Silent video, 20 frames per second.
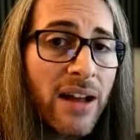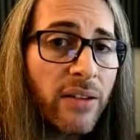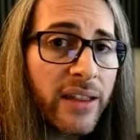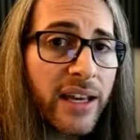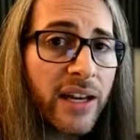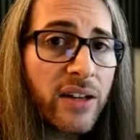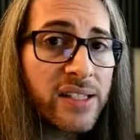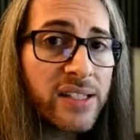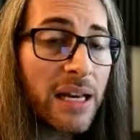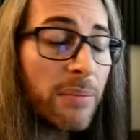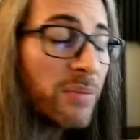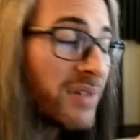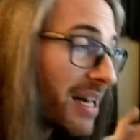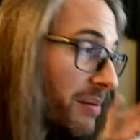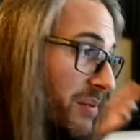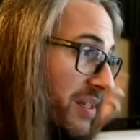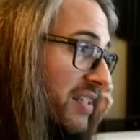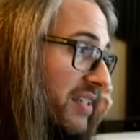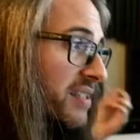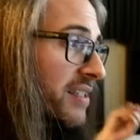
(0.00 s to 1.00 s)
out there,
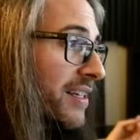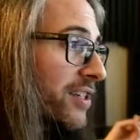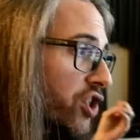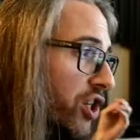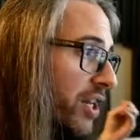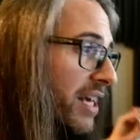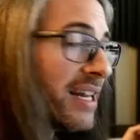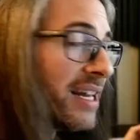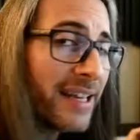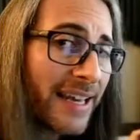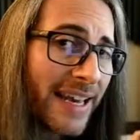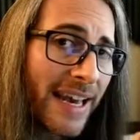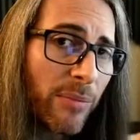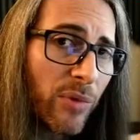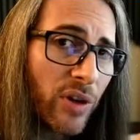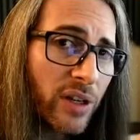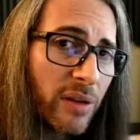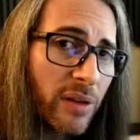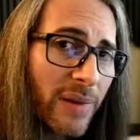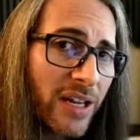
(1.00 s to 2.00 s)
sometimes they'll stitch it in
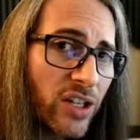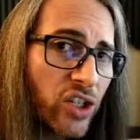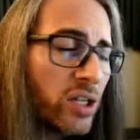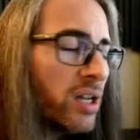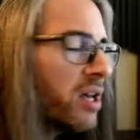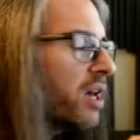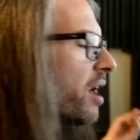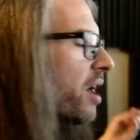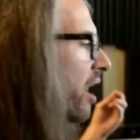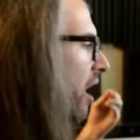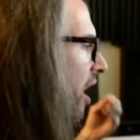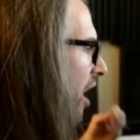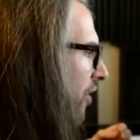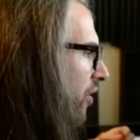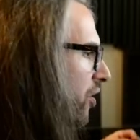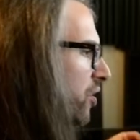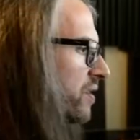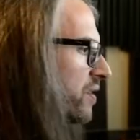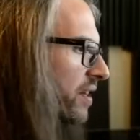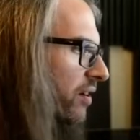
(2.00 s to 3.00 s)
camera dimension,
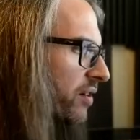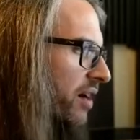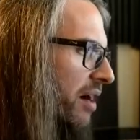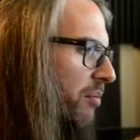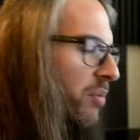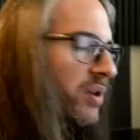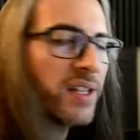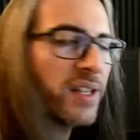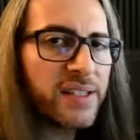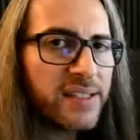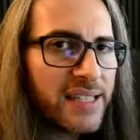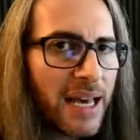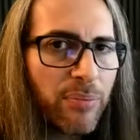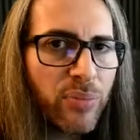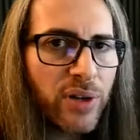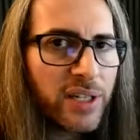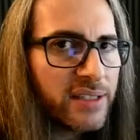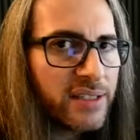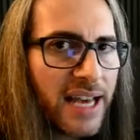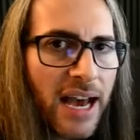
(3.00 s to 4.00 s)
others they'll come with a
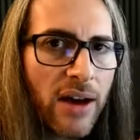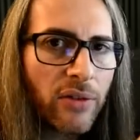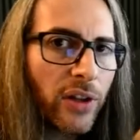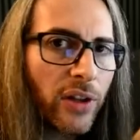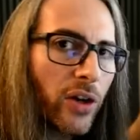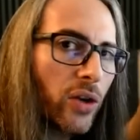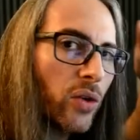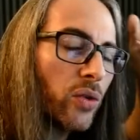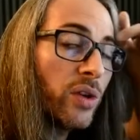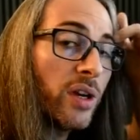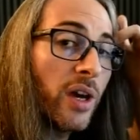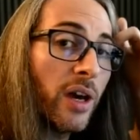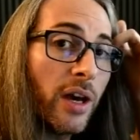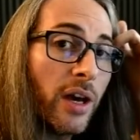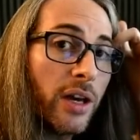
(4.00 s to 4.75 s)
separate download.